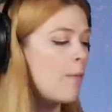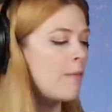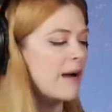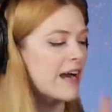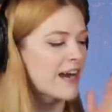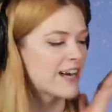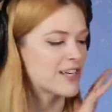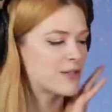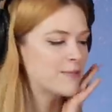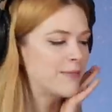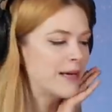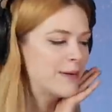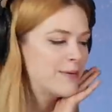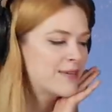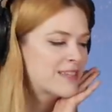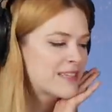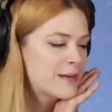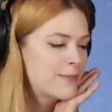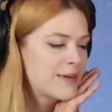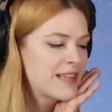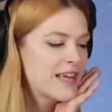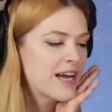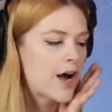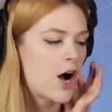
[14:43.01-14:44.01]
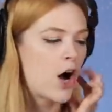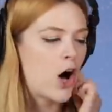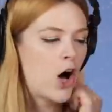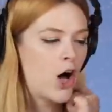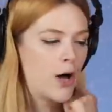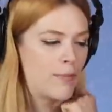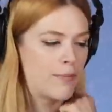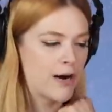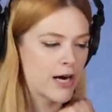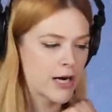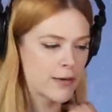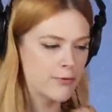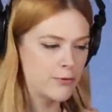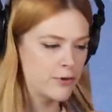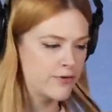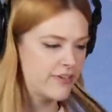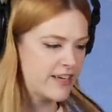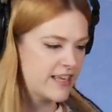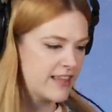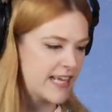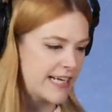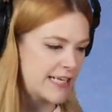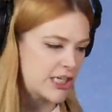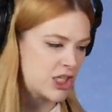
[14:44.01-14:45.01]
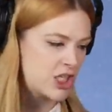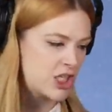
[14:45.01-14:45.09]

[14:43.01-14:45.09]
Oh my gosh, maybe it's gonna be like a Hallmark movie. Like